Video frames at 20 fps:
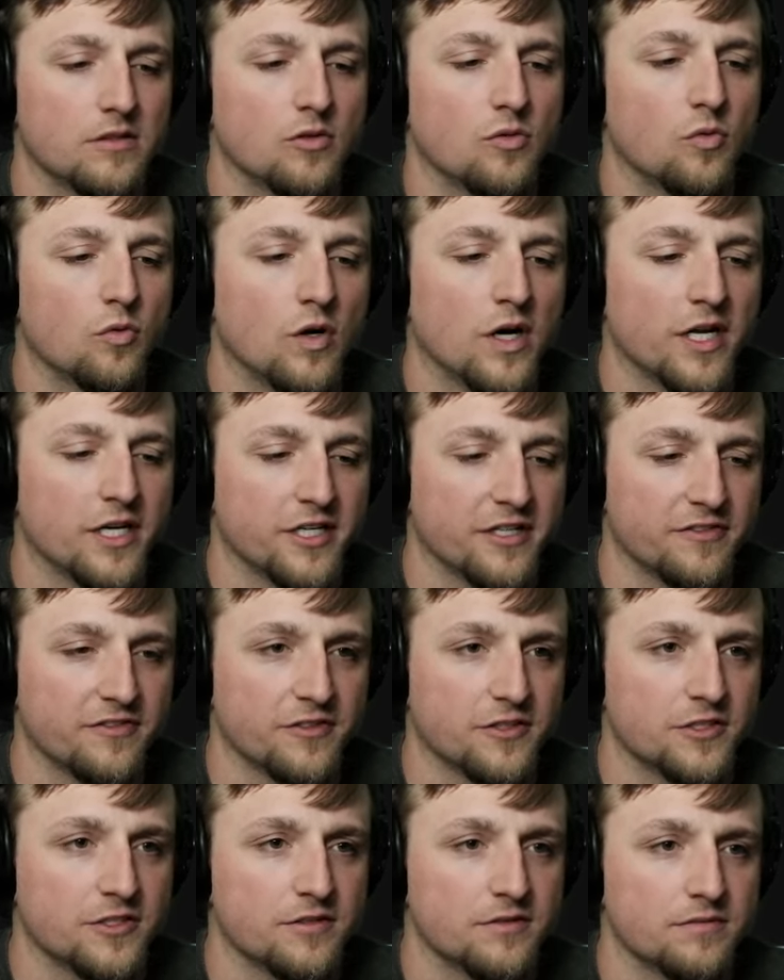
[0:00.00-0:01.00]

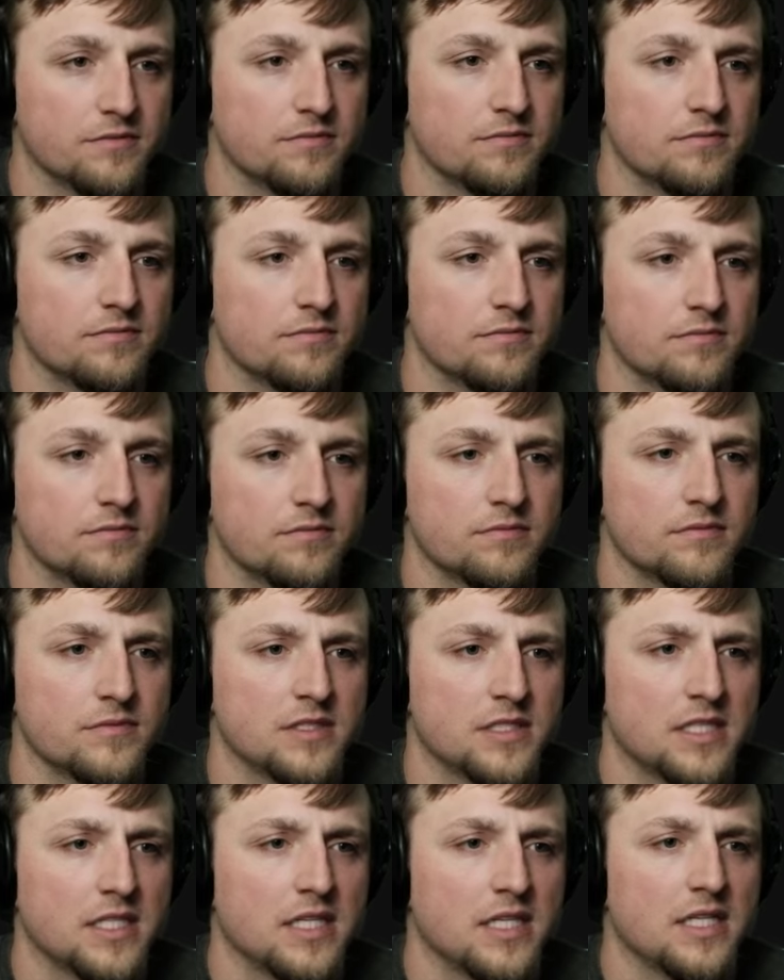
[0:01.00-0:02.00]
Wonderful.
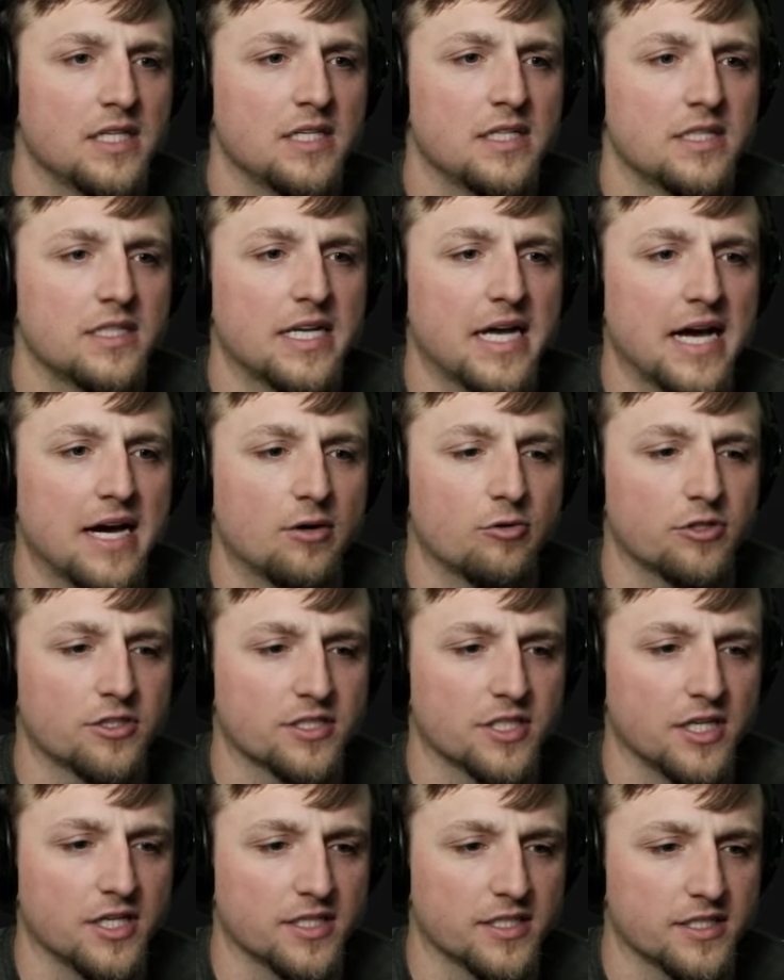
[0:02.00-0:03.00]
Now we're
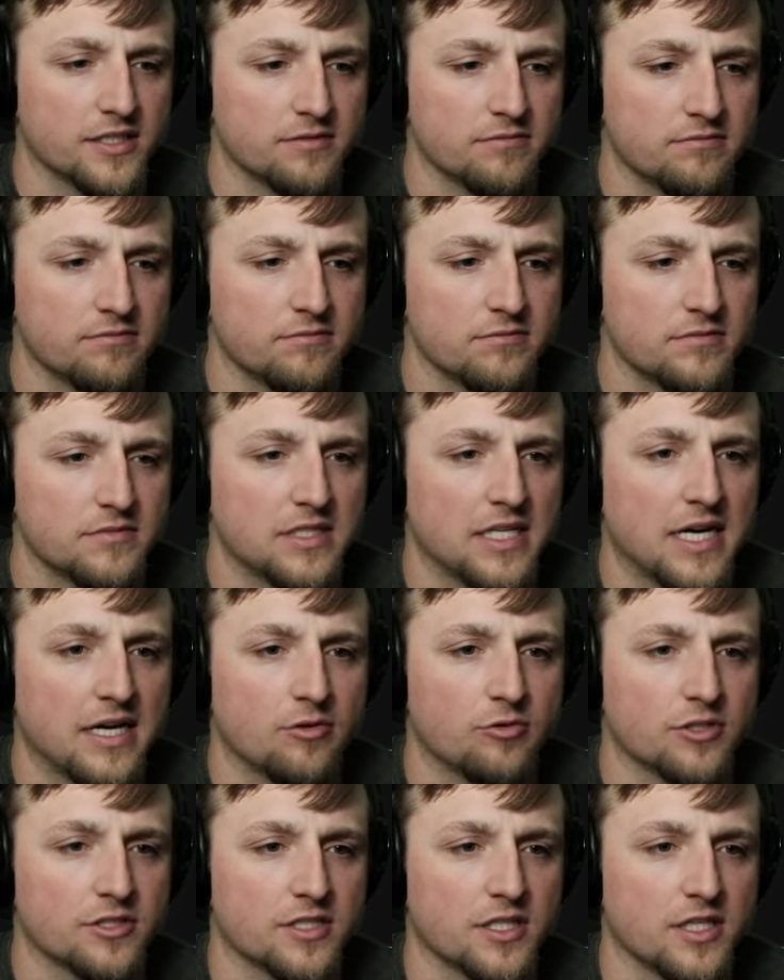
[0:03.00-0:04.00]
talking.
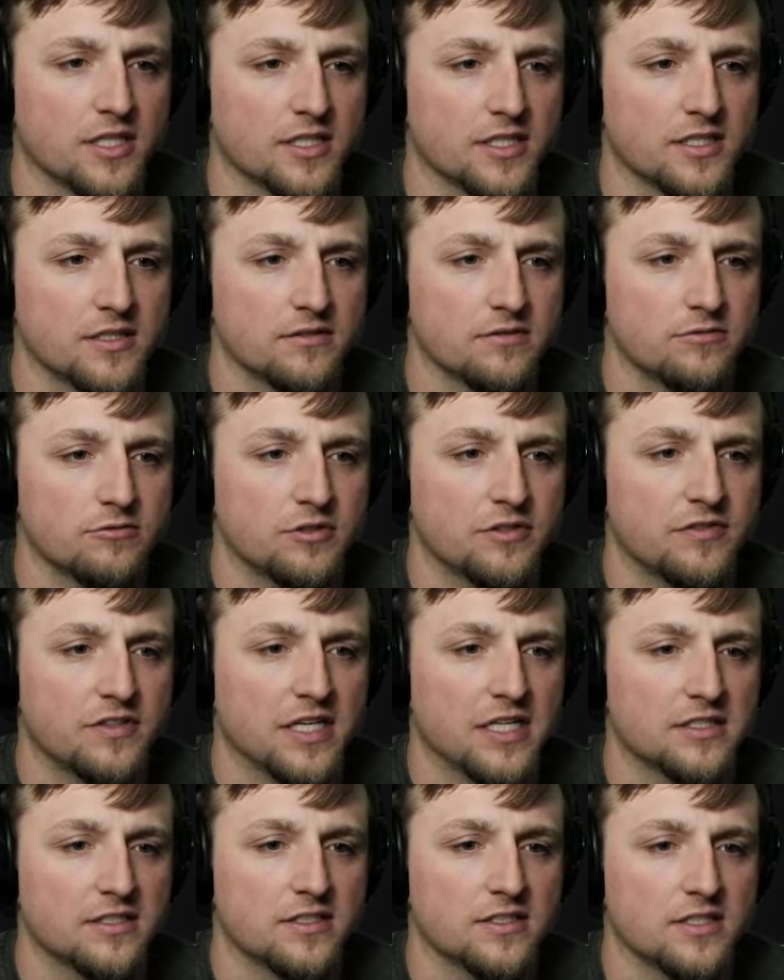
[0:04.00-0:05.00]
We've
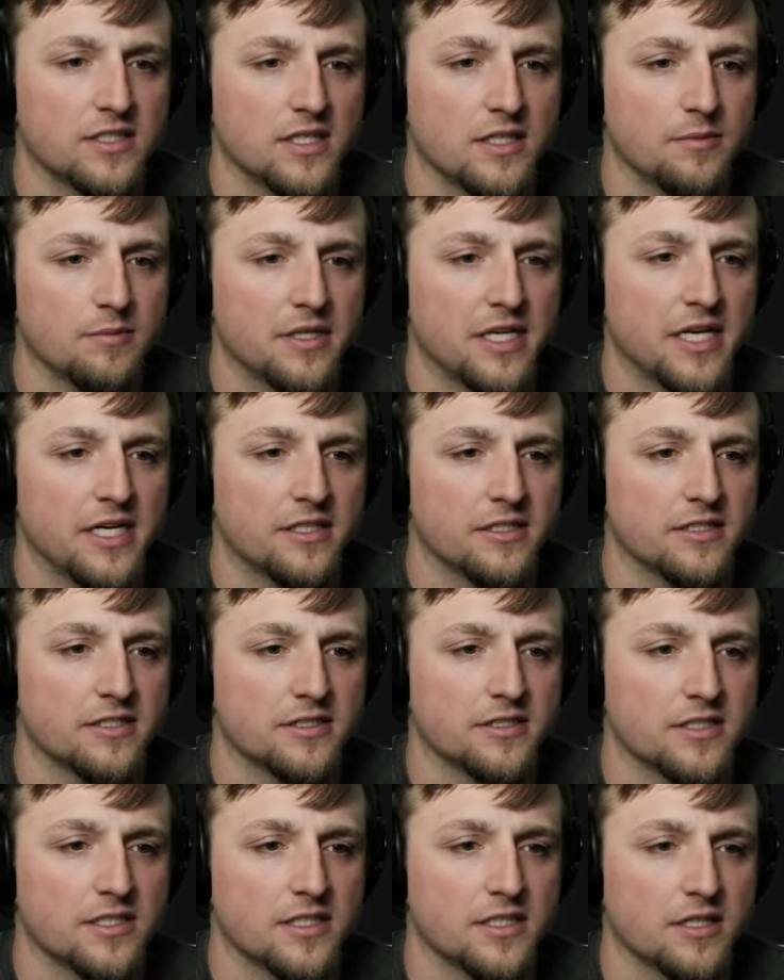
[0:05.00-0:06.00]
got some
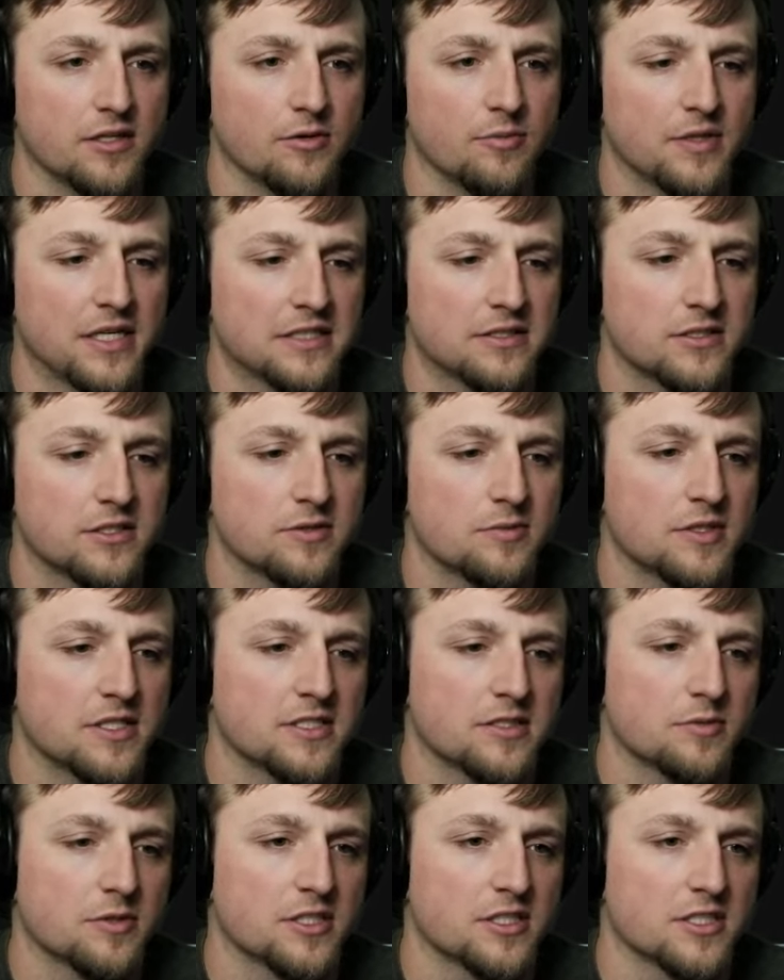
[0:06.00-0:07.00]
errors here. Oh, that's just
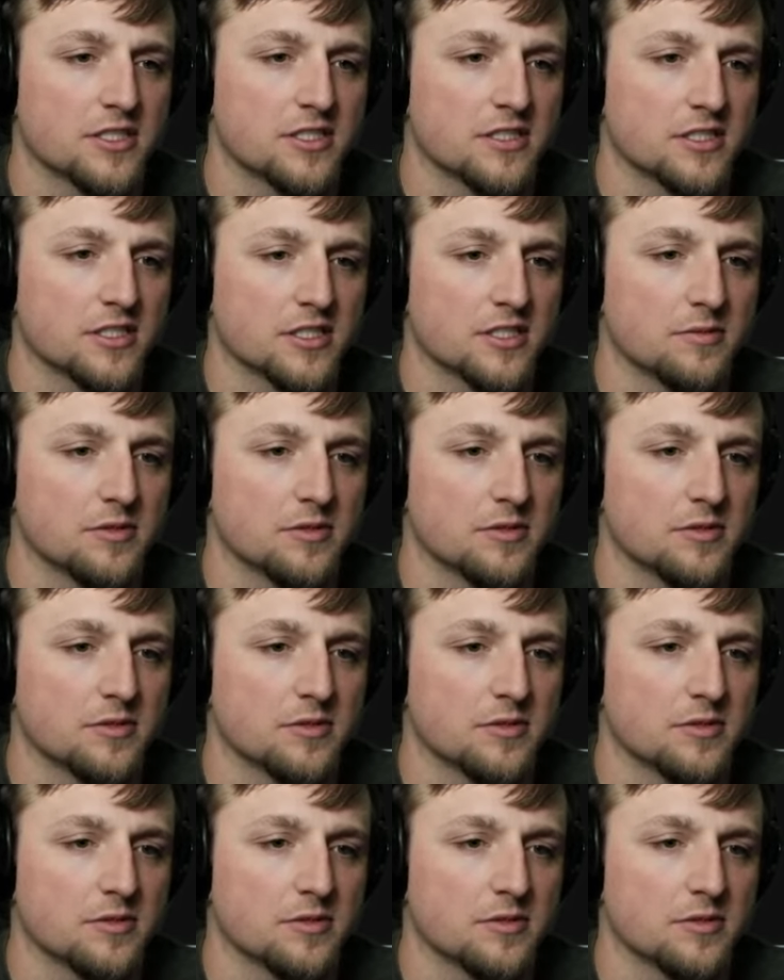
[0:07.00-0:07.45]
because a bunch of these are going to